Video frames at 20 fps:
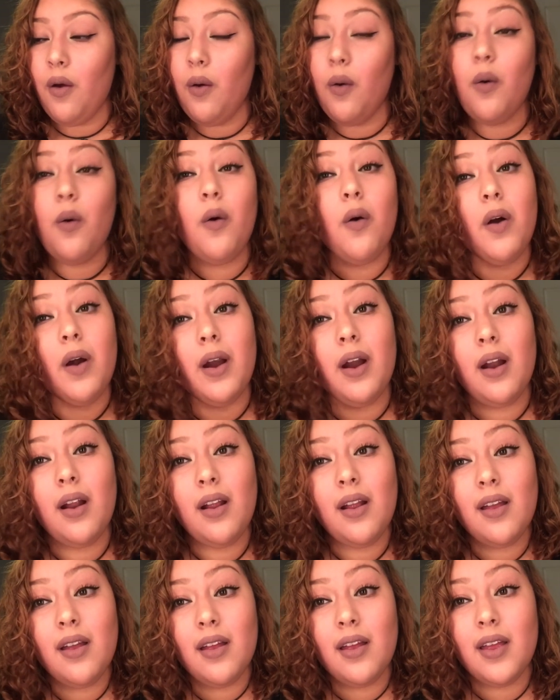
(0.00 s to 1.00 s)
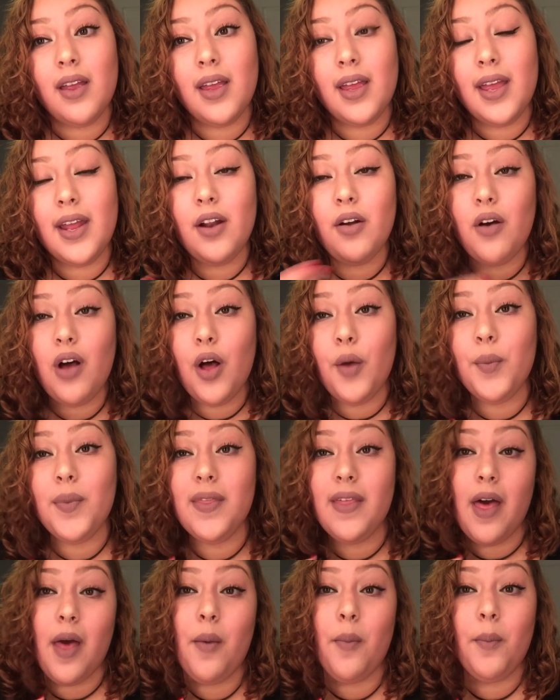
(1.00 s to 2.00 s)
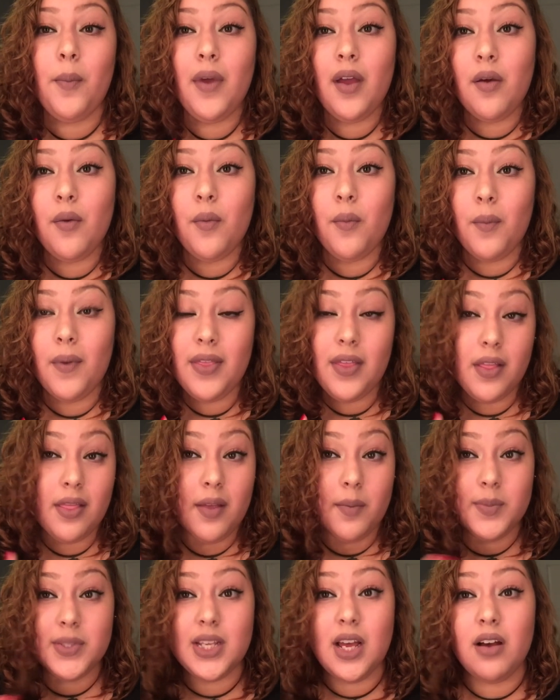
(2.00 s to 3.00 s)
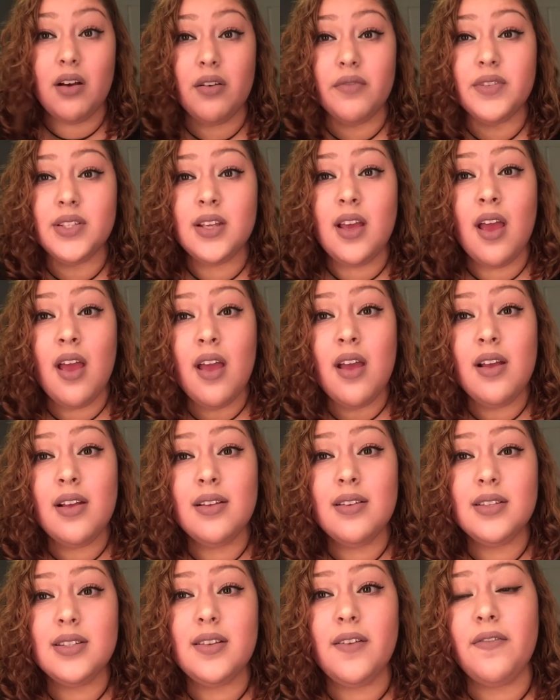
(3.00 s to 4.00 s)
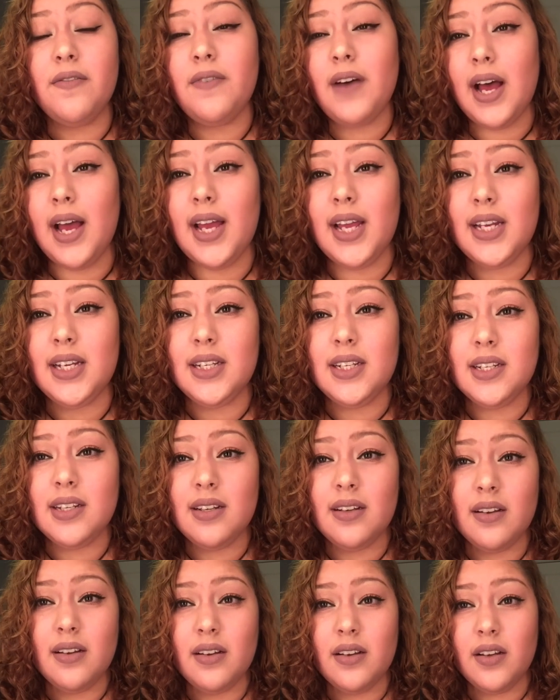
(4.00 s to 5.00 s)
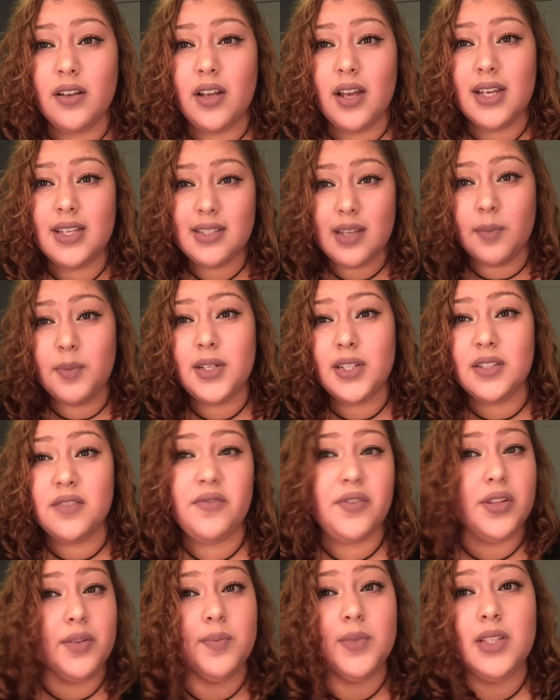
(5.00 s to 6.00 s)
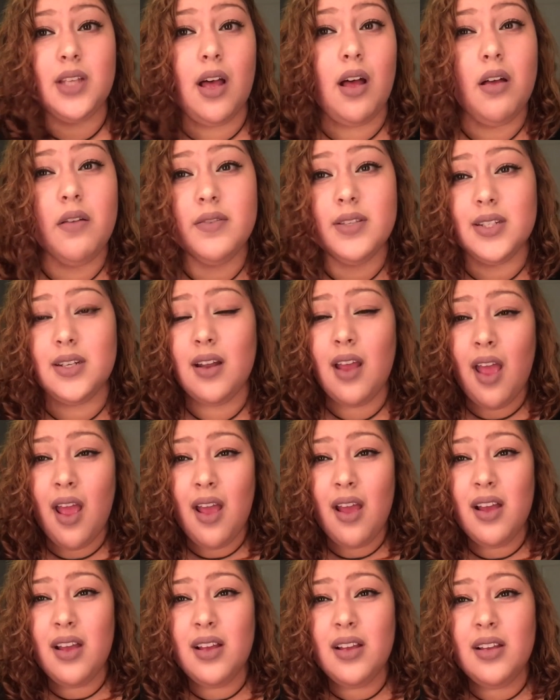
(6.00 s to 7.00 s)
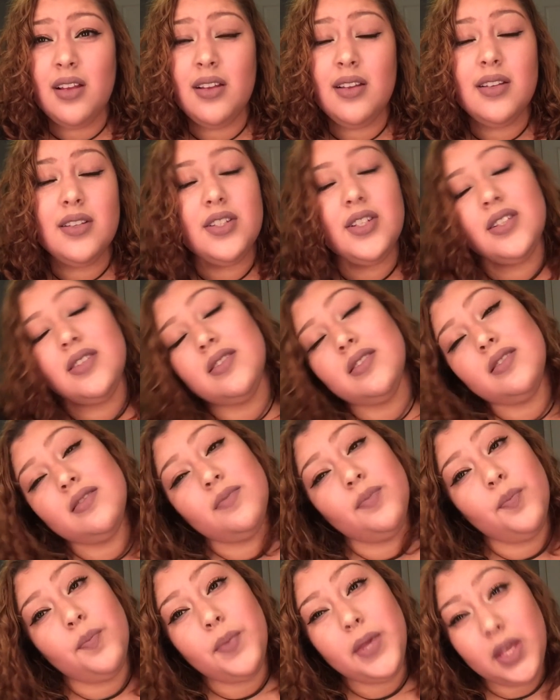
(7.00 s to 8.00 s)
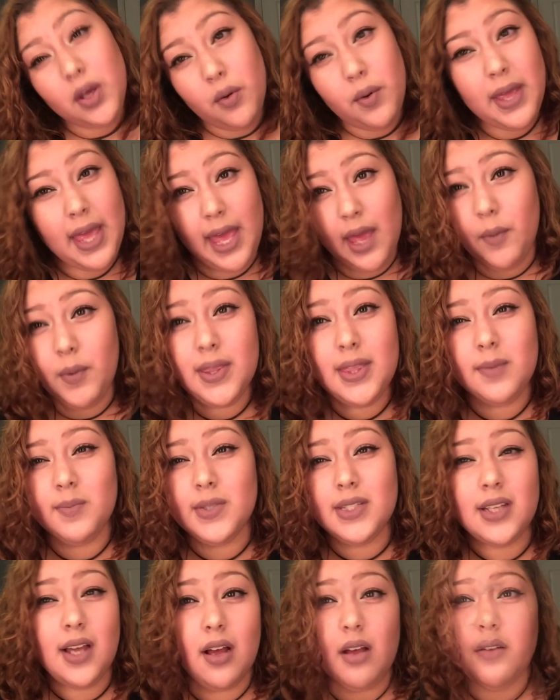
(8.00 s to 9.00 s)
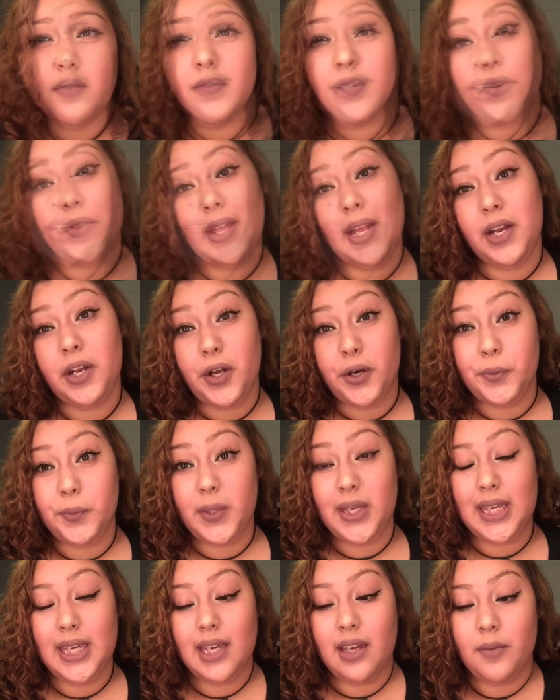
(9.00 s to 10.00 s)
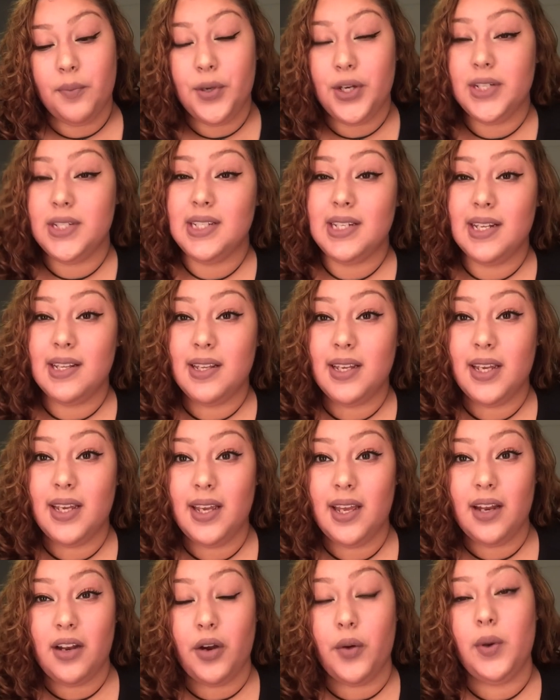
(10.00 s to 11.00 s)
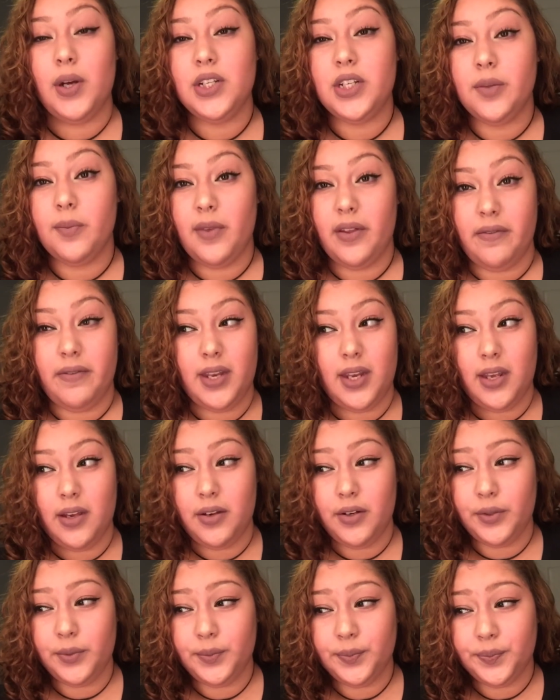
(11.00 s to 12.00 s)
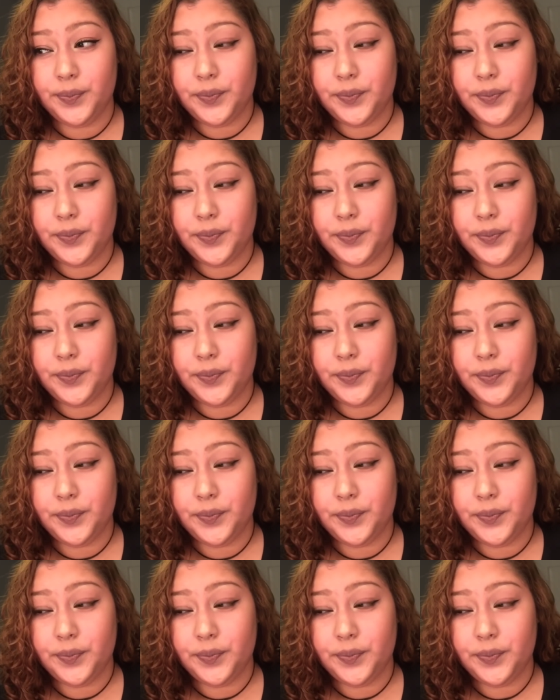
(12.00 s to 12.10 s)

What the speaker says: or it'll help them within themselves to find acceptance for themselves and just be okay with themselves. Those of you that know me personally and are watching my video,